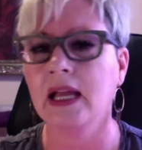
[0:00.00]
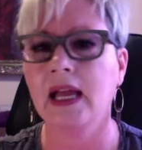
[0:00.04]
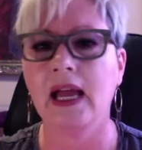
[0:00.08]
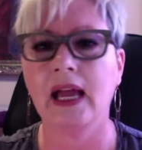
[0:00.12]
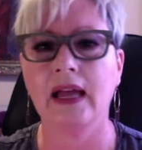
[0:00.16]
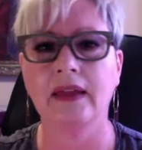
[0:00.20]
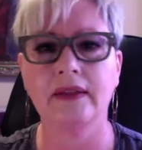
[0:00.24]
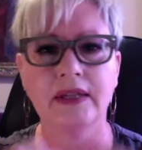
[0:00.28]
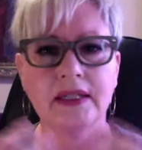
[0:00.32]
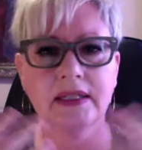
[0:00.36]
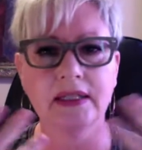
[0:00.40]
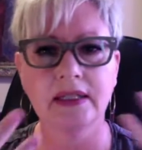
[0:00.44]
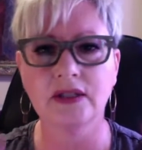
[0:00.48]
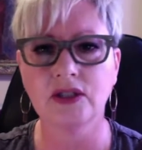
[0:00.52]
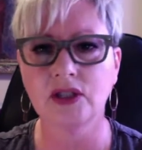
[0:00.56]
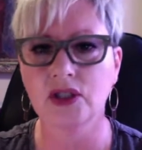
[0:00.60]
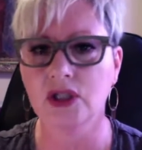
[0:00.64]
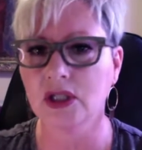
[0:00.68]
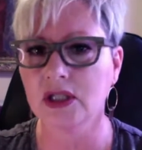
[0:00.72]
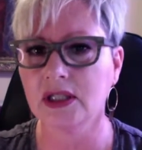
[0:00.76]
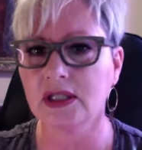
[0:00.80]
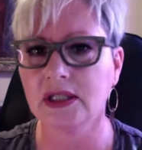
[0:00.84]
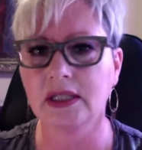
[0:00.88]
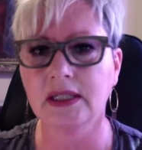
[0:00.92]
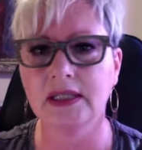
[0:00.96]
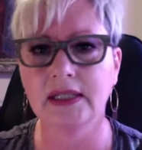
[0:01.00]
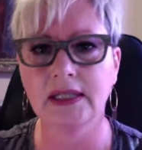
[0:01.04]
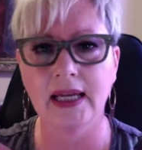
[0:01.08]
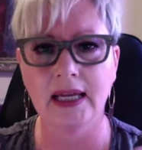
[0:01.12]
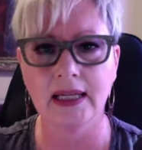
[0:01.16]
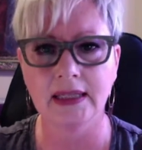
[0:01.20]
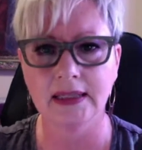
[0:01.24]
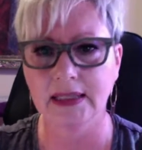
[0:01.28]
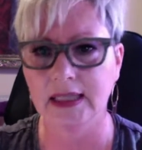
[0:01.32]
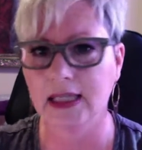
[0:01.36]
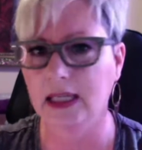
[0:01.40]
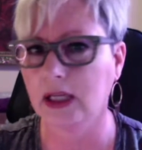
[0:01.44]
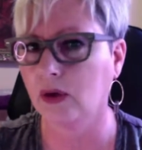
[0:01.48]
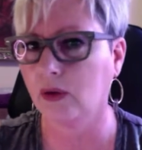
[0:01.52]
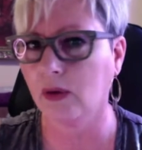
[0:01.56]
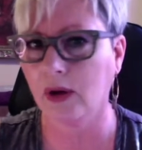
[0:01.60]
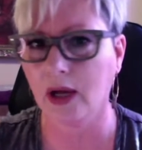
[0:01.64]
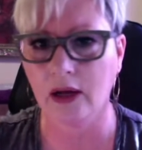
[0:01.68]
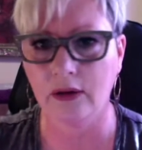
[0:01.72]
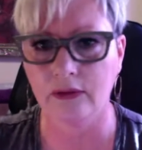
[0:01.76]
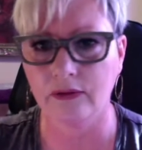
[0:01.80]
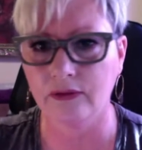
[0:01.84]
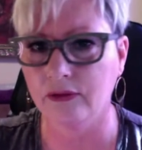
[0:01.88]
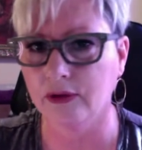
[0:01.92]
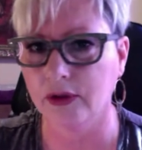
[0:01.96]
and this is just a testing
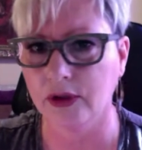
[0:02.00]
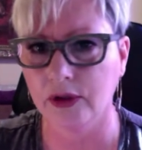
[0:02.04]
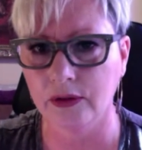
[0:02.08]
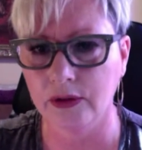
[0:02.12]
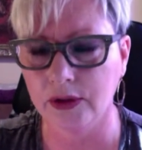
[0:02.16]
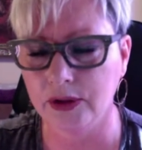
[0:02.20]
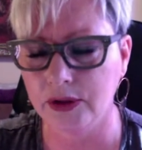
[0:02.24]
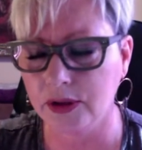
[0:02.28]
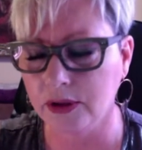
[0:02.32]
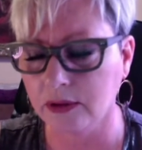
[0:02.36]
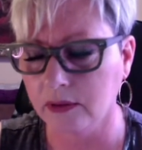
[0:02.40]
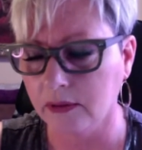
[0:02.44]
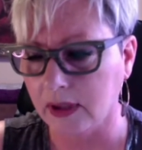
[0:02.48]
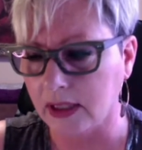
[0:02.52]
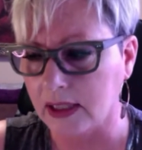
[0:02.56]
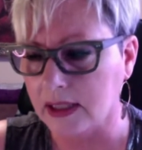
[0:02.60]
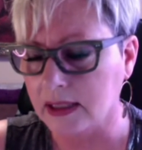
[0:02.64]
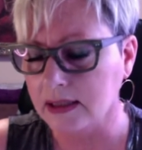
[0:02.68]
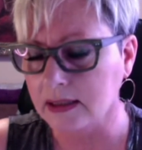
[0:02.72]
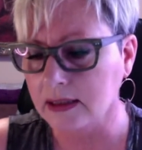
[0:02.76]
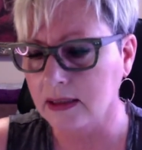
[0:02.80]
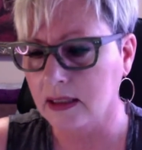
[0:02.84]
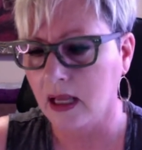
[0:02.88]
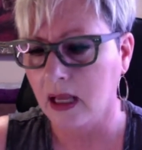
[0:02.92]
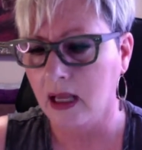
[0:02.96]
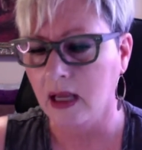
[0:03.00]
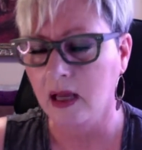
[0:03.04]
ground for you to do this.